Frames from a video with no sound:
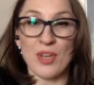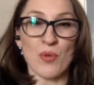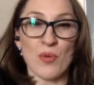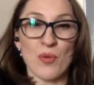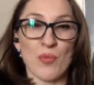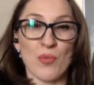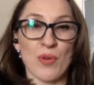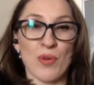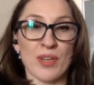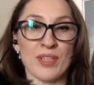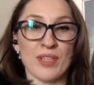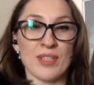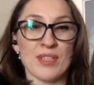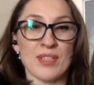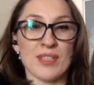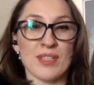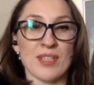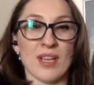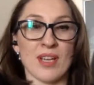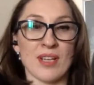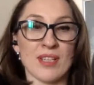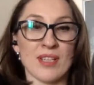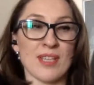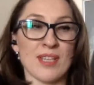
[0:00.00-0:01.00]
what is
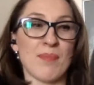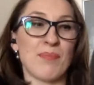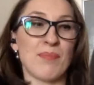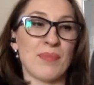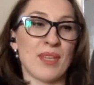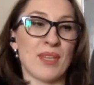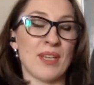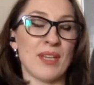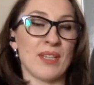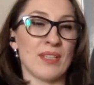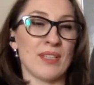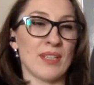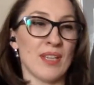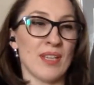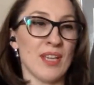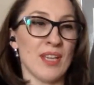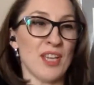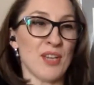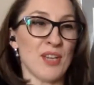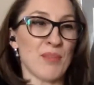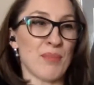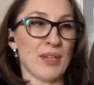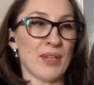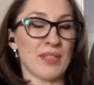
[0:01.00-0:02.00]
accepted
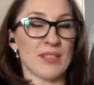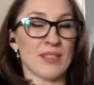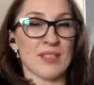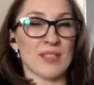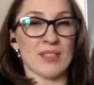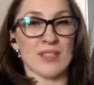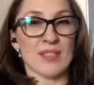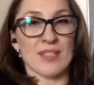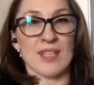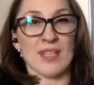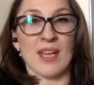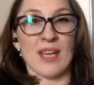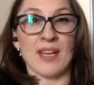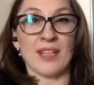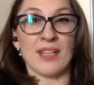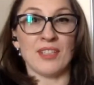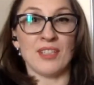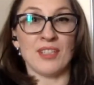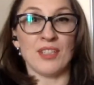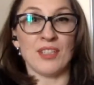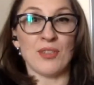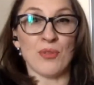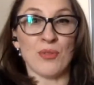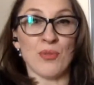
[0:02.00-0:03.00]
by the
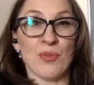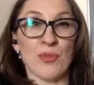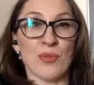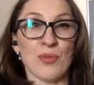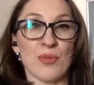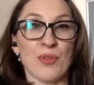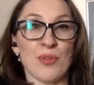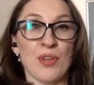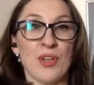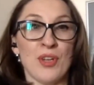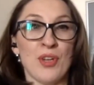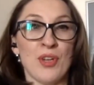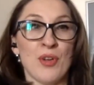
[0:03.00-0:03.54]
society, or